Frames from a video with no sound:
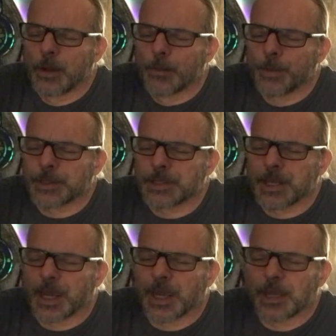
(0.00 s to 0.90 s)
But
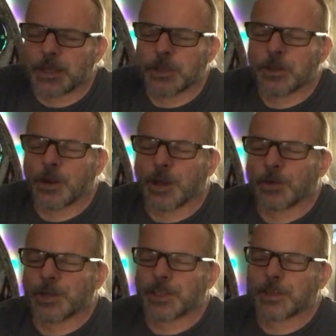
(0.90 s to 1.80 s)
today, I
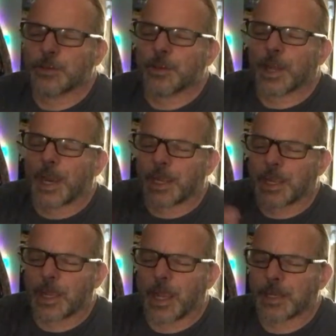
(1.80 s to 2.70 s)
don't need to do that. I
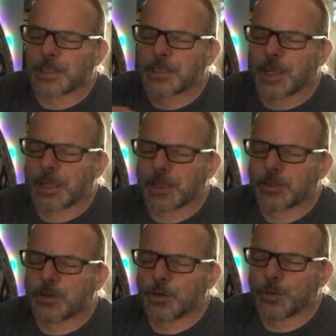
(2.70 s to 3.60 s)
can kind of stay in
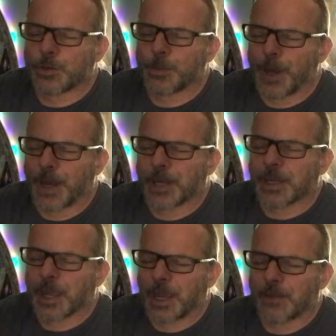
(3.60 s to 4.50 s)
tune with the body
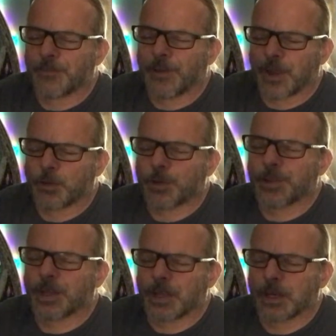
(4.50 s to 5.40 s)
and kind of fight
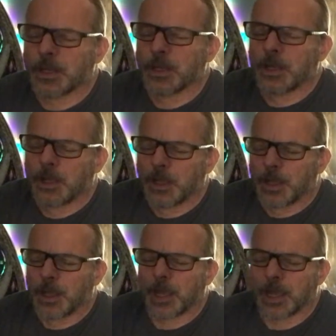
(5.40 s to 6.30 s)
with it,
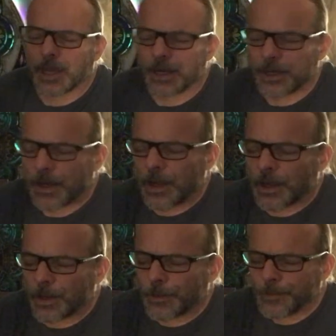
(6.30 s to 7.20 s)
and
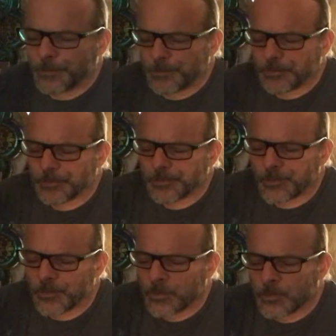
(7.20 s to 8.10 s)

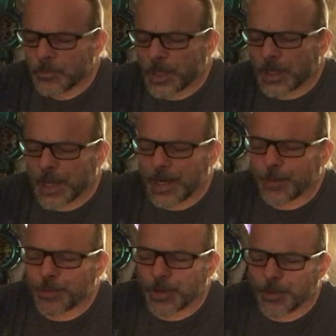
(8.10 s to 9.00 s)
kind
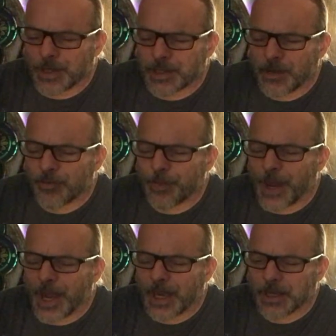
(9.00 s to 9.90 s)
of bring myself
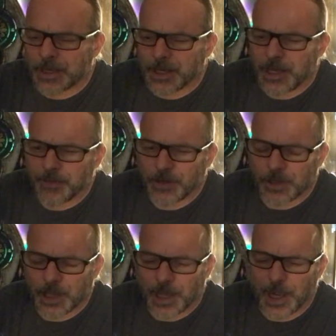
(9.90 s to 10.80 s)
back. And even
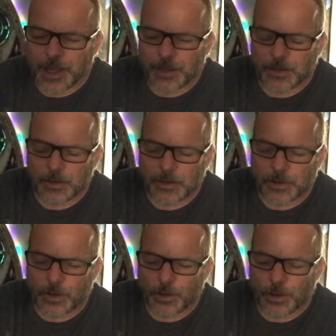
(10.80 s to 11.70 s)
like I had
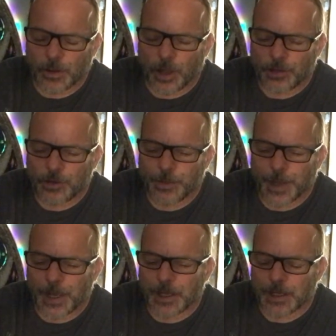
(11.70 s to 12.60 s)
to go to the
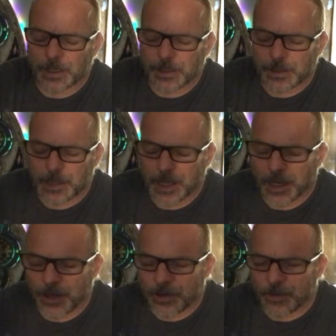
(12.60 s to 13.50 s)
laundromat and
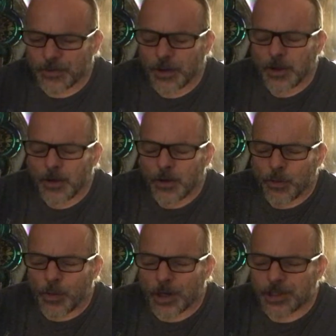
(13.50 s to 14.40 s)
take care of
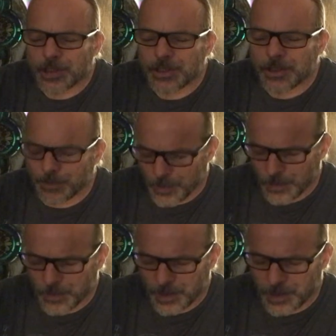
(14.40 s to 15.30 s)
washing some
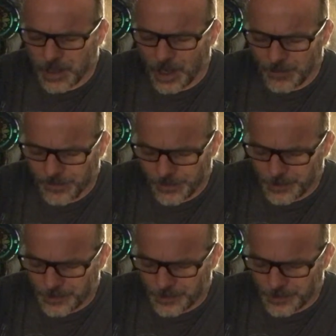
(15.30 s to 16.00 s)
stuff,